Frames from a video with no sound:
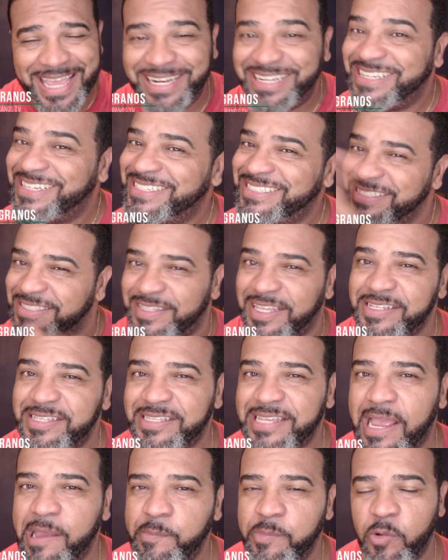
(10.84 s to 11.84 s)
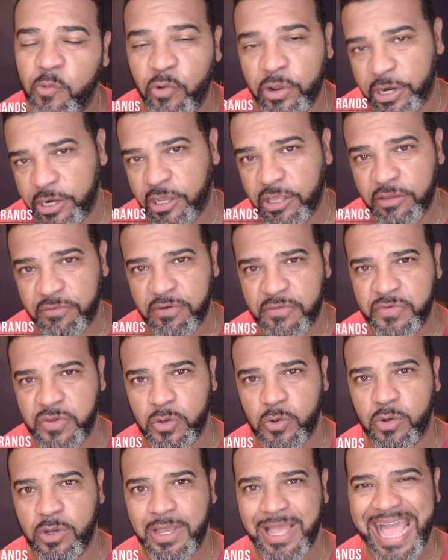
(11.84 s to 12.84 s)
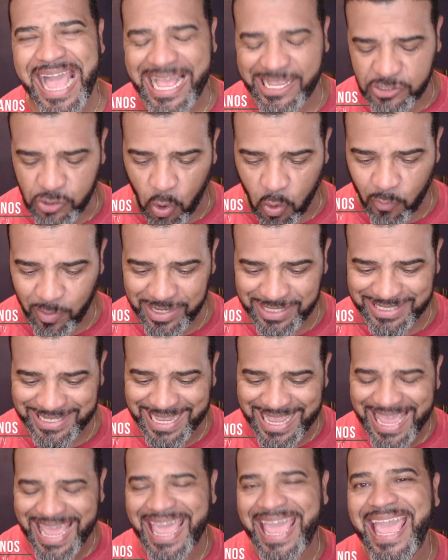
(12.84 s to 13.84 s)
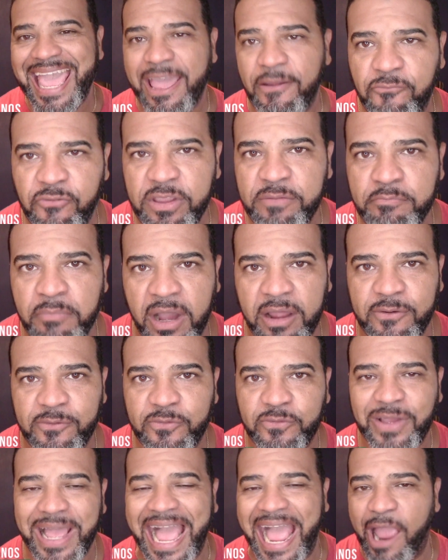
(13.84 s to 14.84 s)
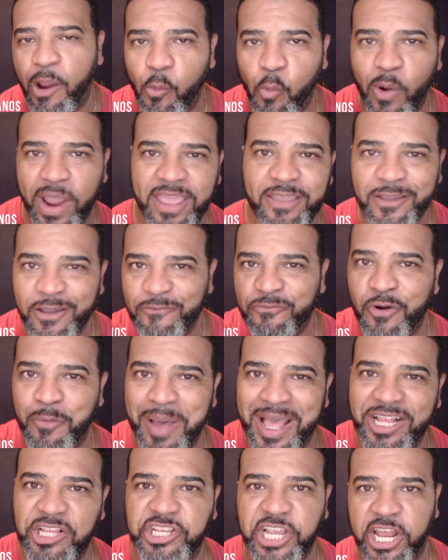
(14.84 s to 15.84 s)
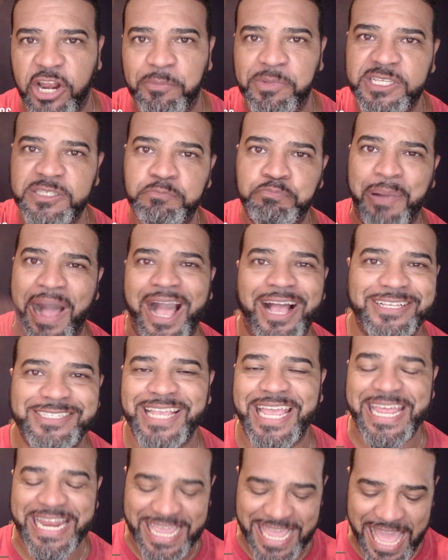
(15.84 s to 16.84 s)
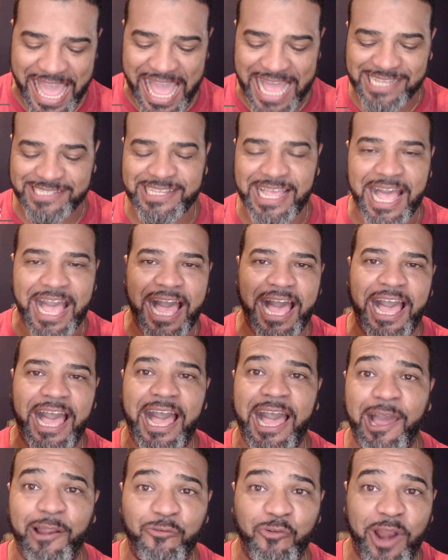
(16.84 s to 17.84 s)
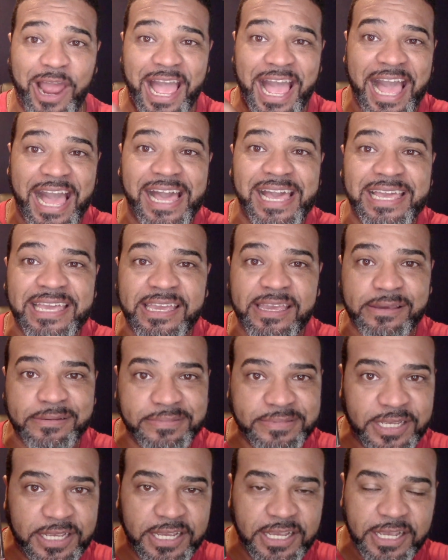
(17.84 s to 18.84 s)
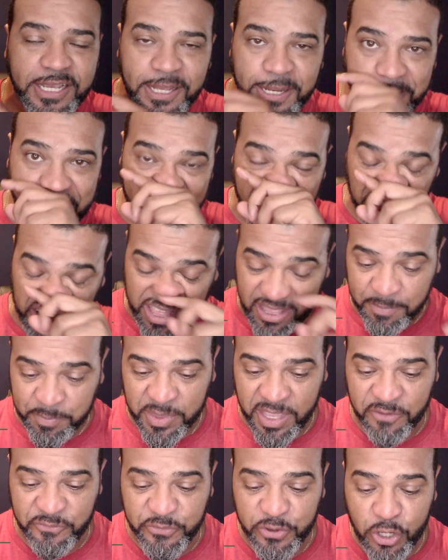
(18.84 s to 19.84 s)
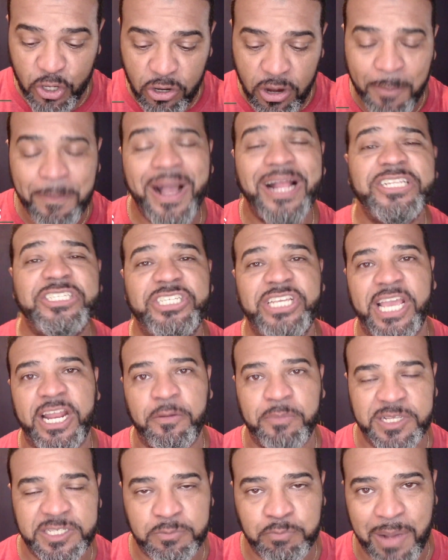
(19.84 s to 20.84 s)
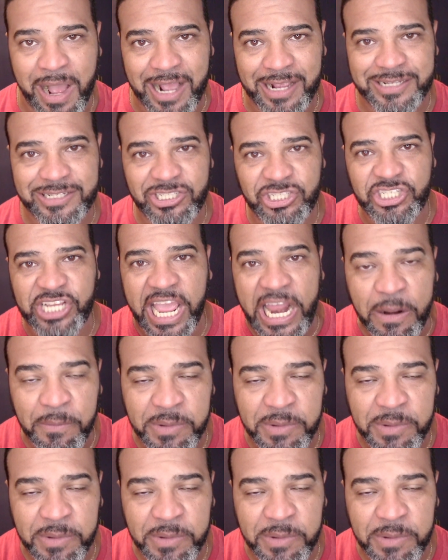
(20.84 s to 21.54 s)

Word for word: again, this time with another review. As always, every month, I wait for my Gentleman's Box, and it has arrived! Now, if you don't know about Gentleman's Box